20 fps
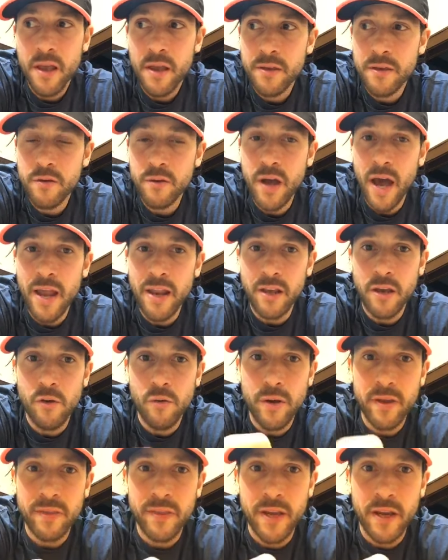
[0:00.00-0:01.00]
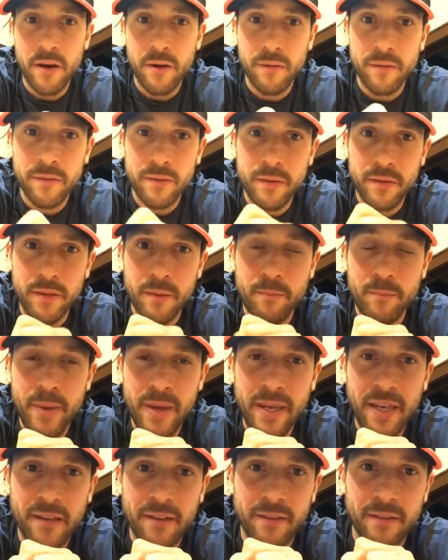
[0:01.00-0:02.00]
You got to go in there. The
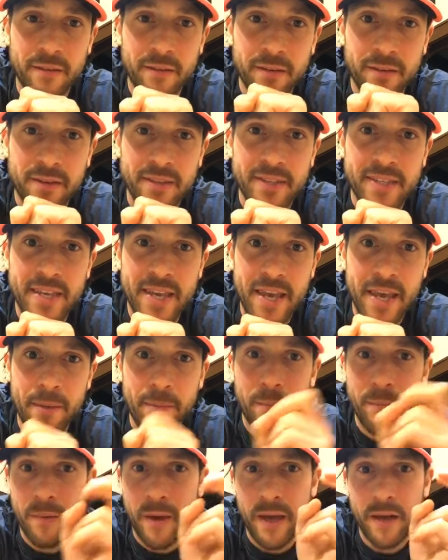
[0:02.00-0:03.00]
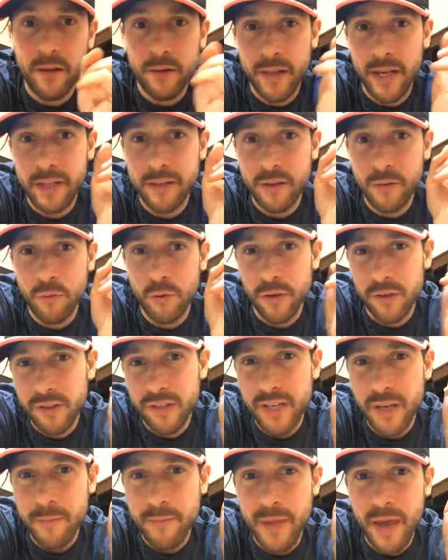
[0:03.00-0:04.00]
biggest tip, I don't like the word
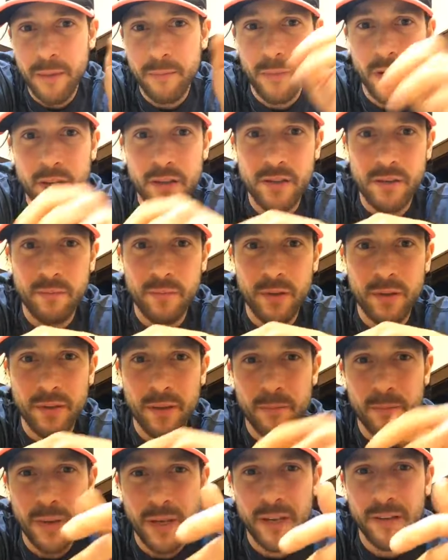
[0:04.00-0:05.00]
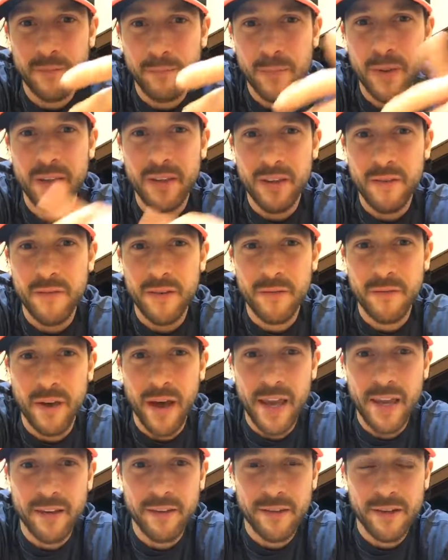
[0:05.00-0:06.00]
tip that much, but the biggest piece of
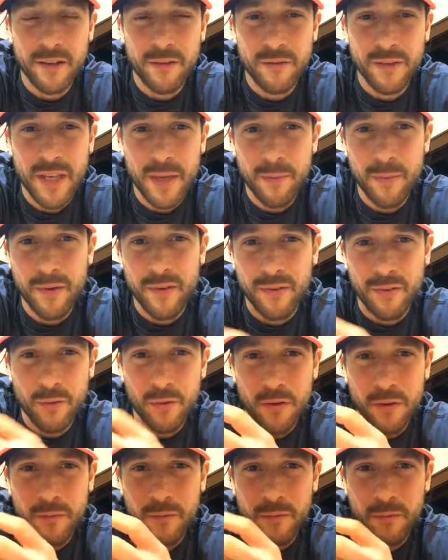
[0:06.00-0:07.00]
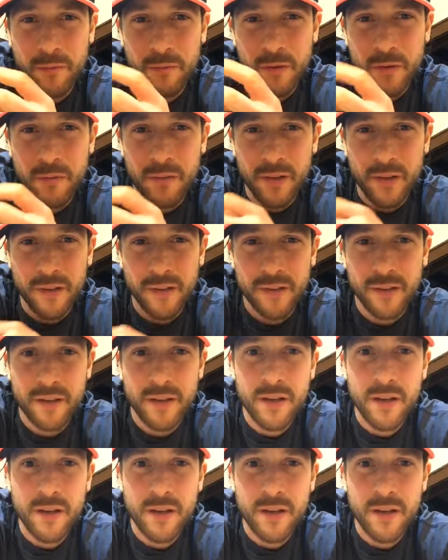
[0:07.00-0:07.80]
advice, you know, tip is sort of frivolous